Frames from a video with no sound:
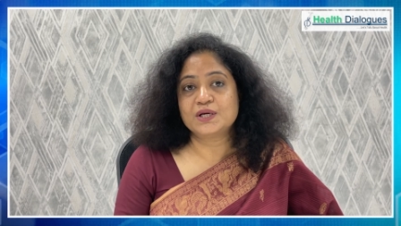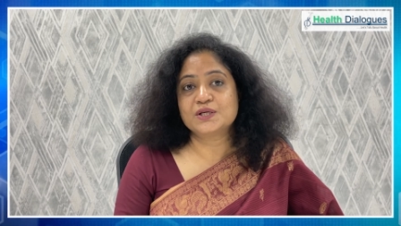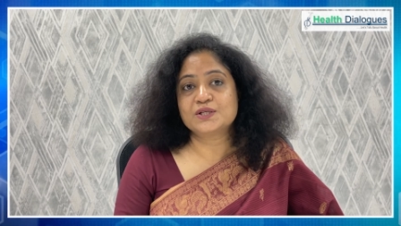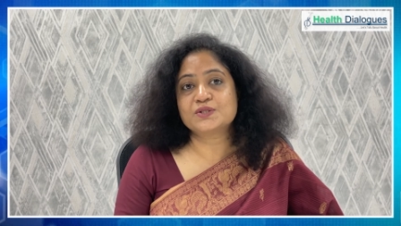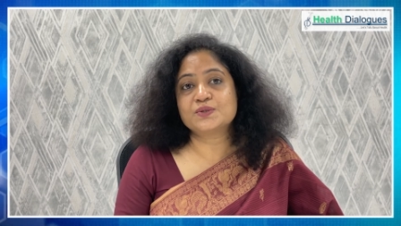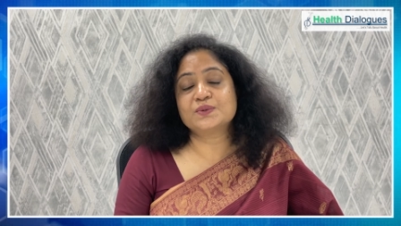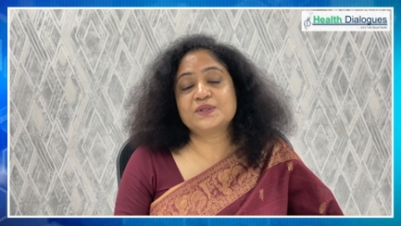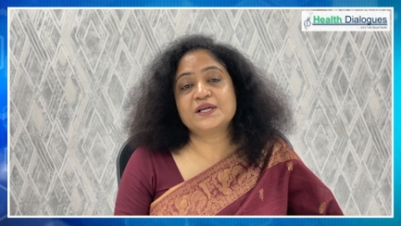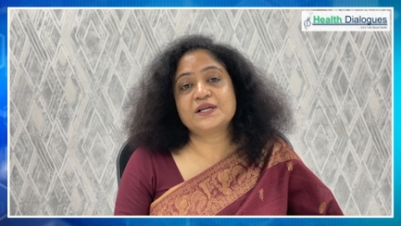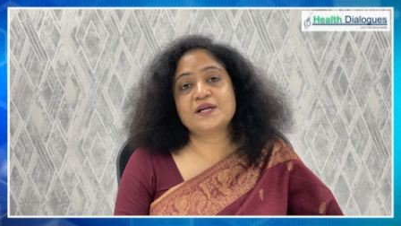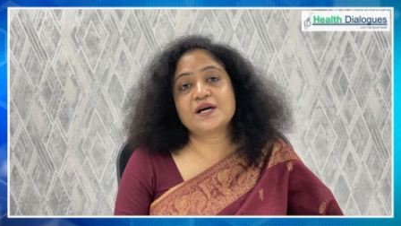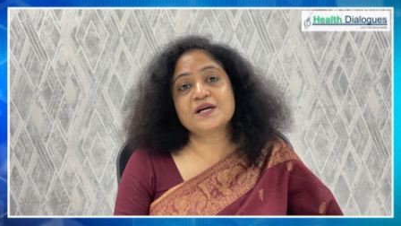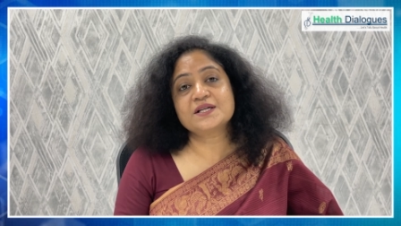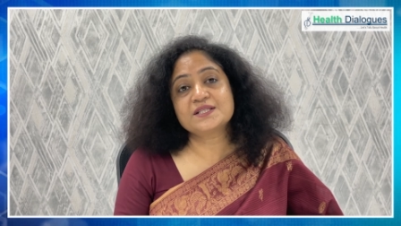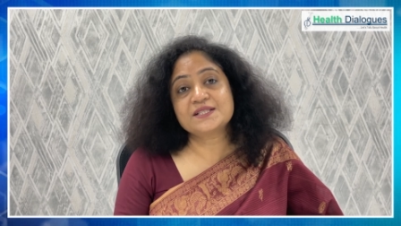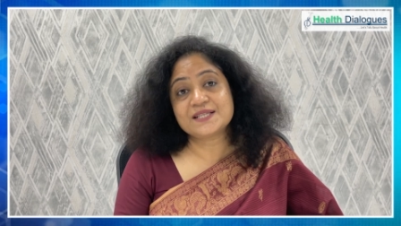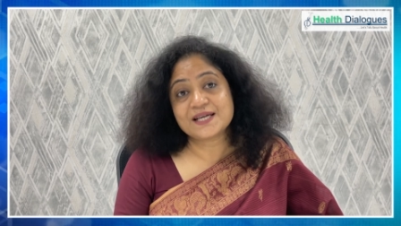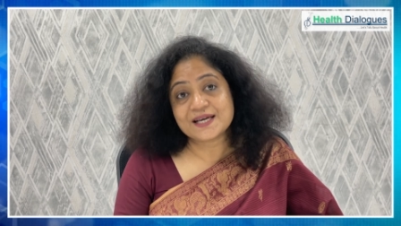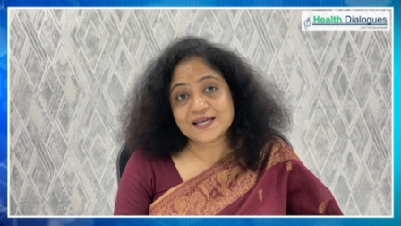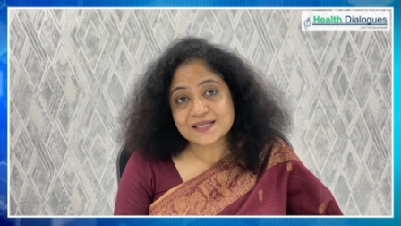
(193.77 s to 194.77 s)
so there
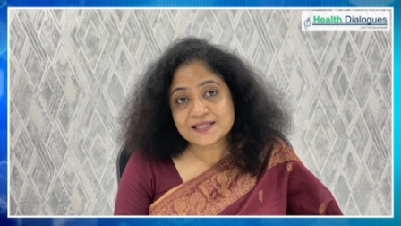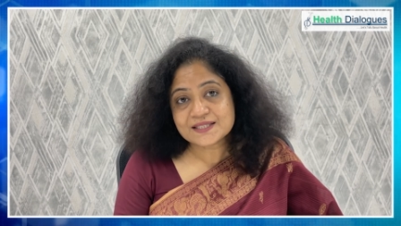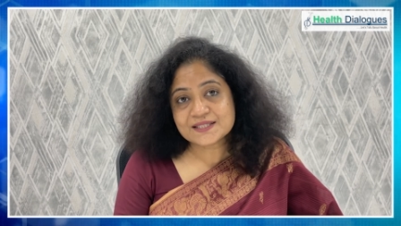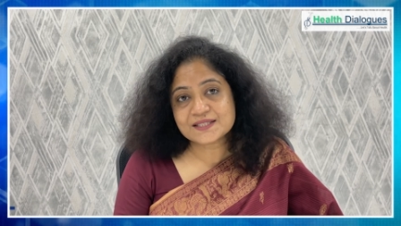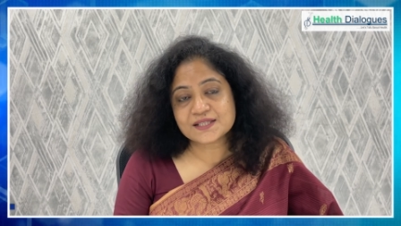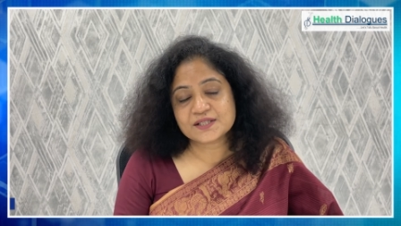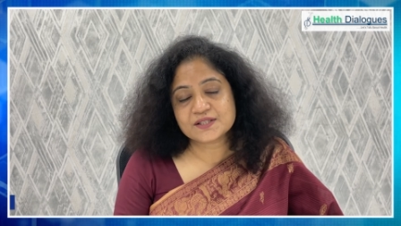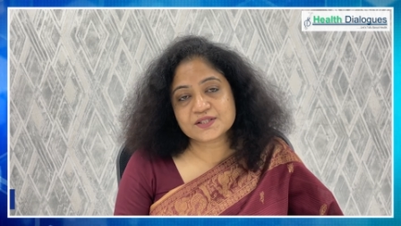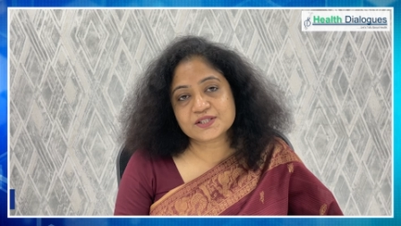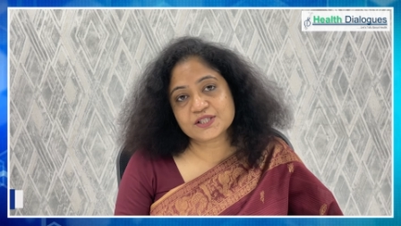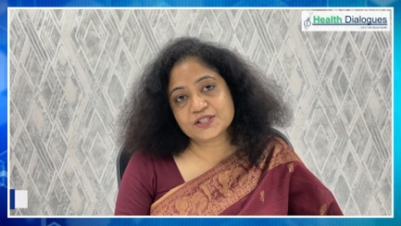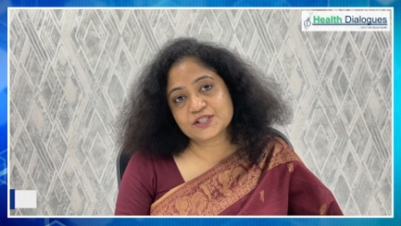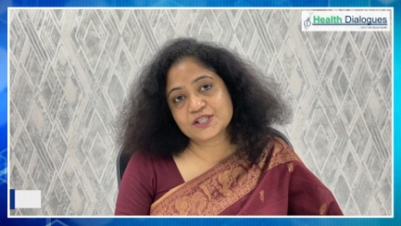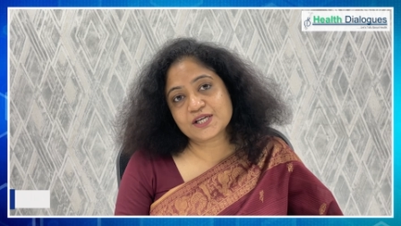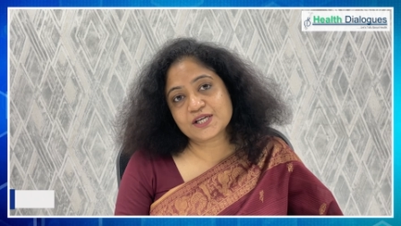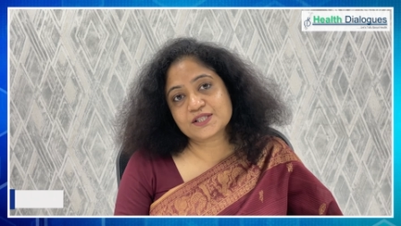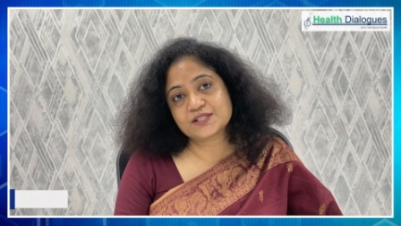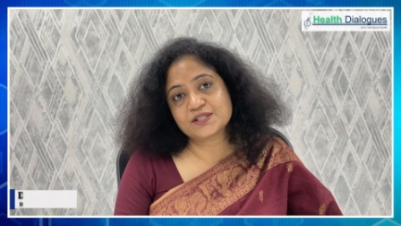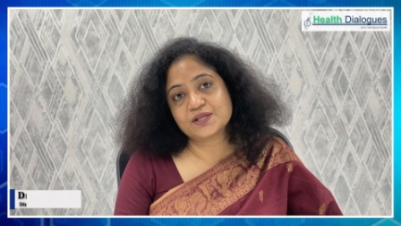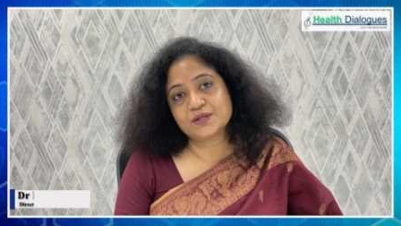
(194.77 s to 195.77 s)
are tests such
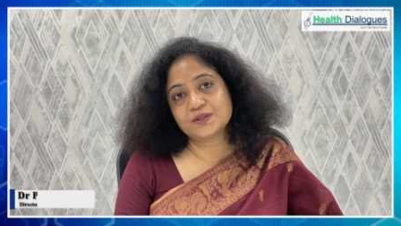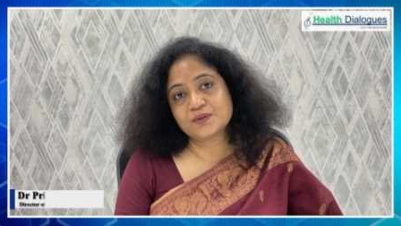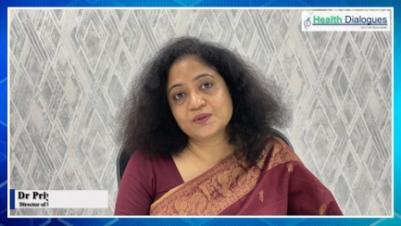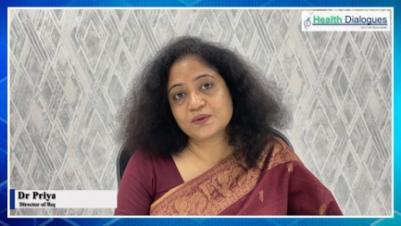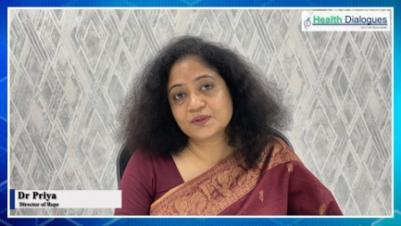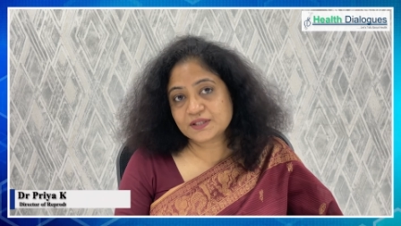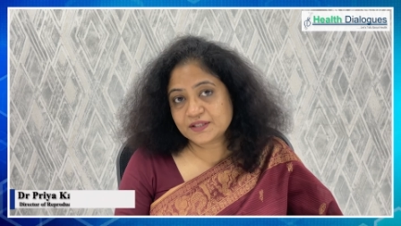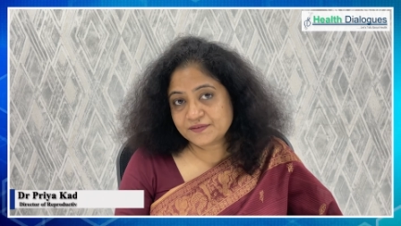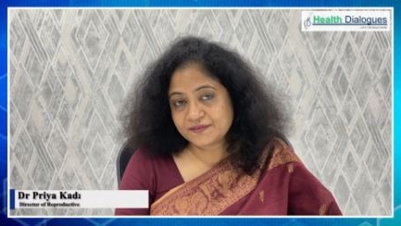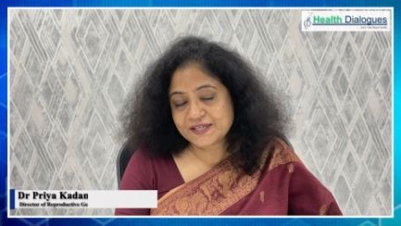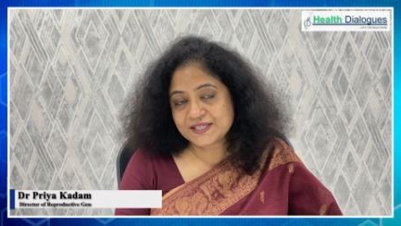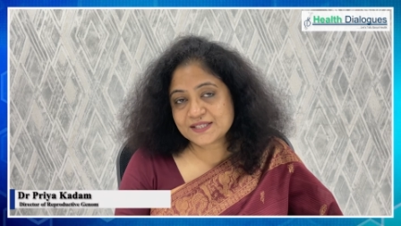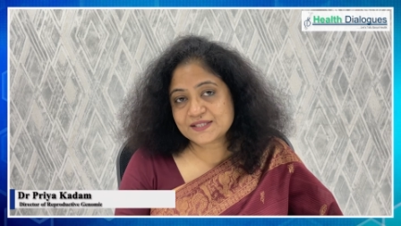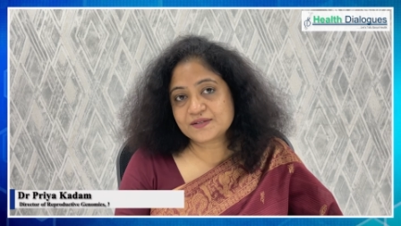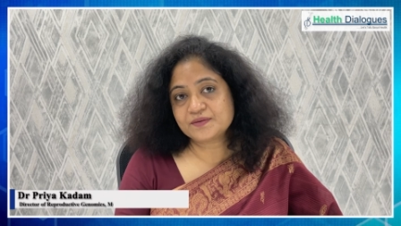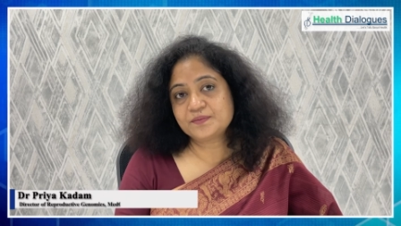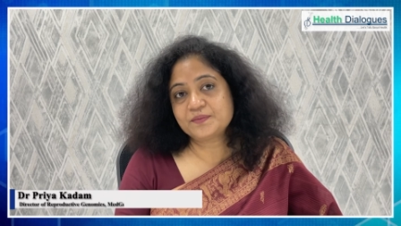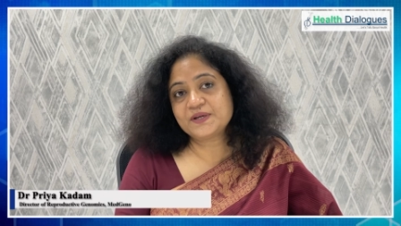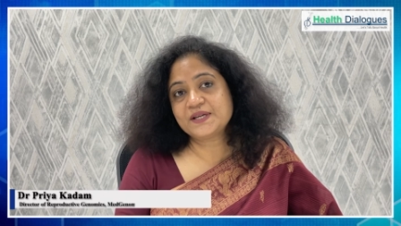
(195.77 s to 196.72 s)
as non-invasive